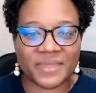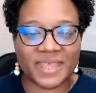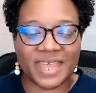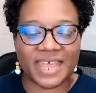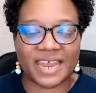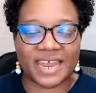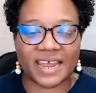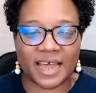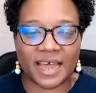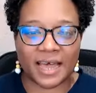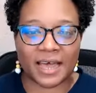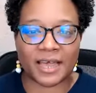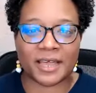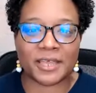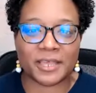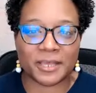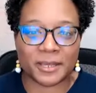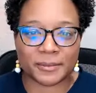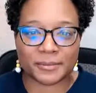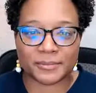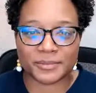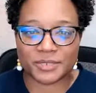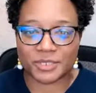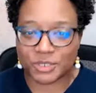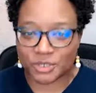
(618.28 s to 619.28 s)
And I
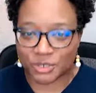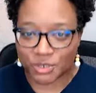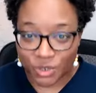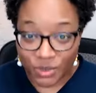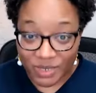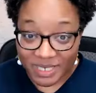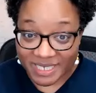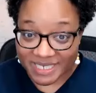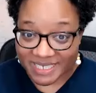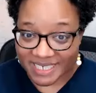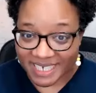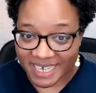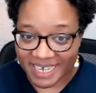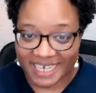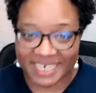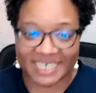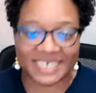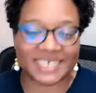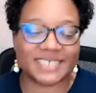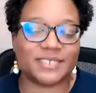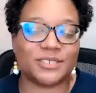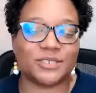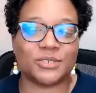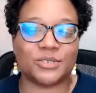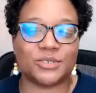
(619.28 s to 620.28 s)
am so
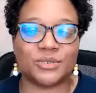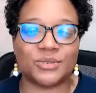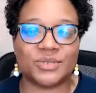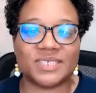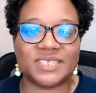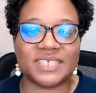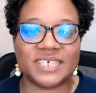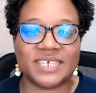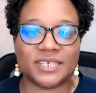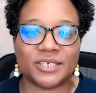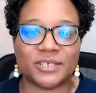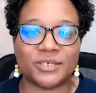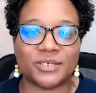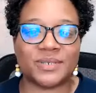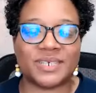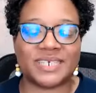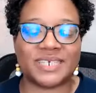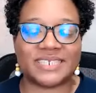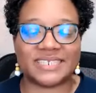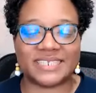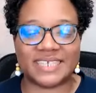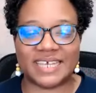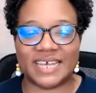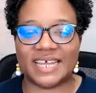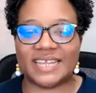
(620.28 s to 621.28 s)
excited to see you
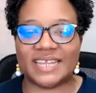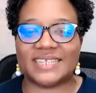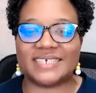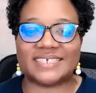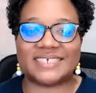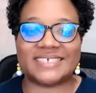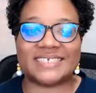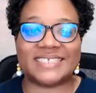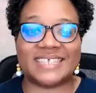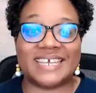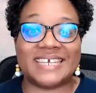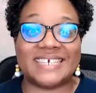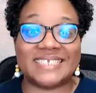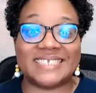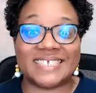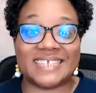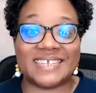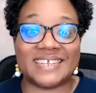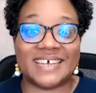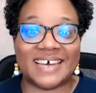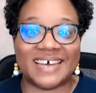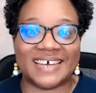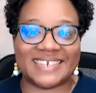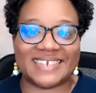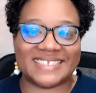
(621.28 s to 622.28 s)
in Dallas. Thanks a
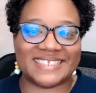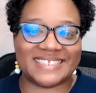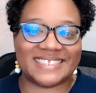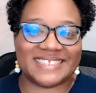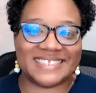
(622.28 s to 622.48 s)
lot.